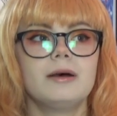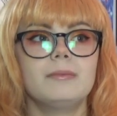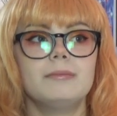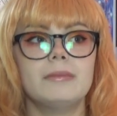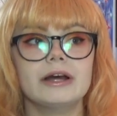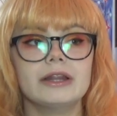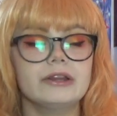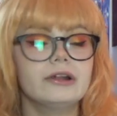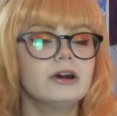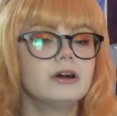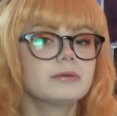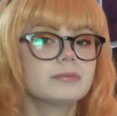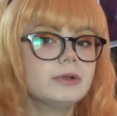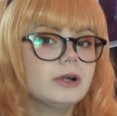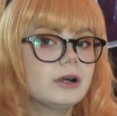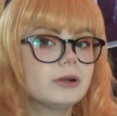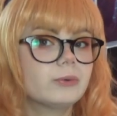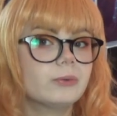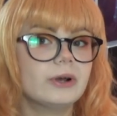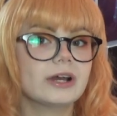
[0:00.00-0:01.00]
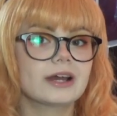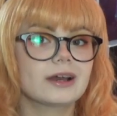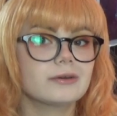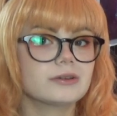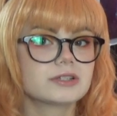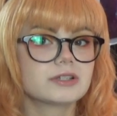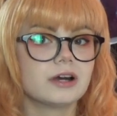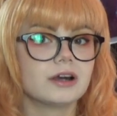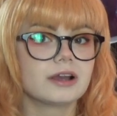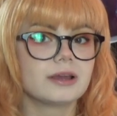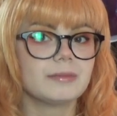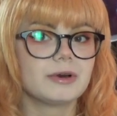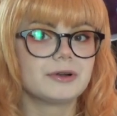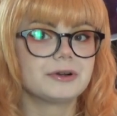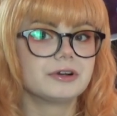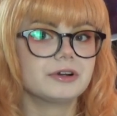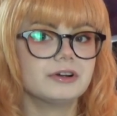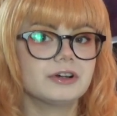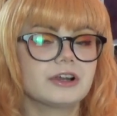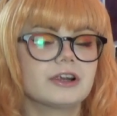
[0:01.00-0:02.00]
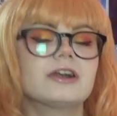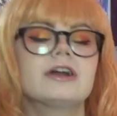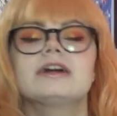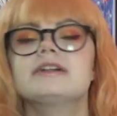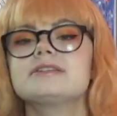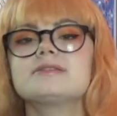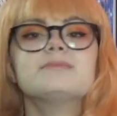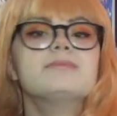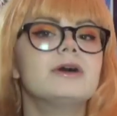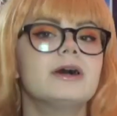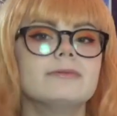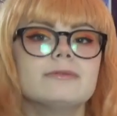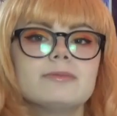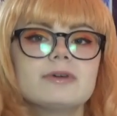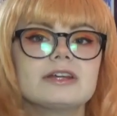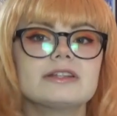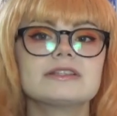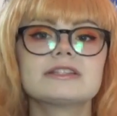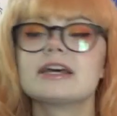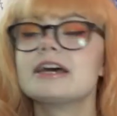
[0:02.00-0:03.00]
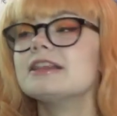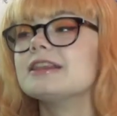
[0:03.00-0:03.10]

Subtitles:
my long blonde wig I was talking about earlier, and some bobby pins.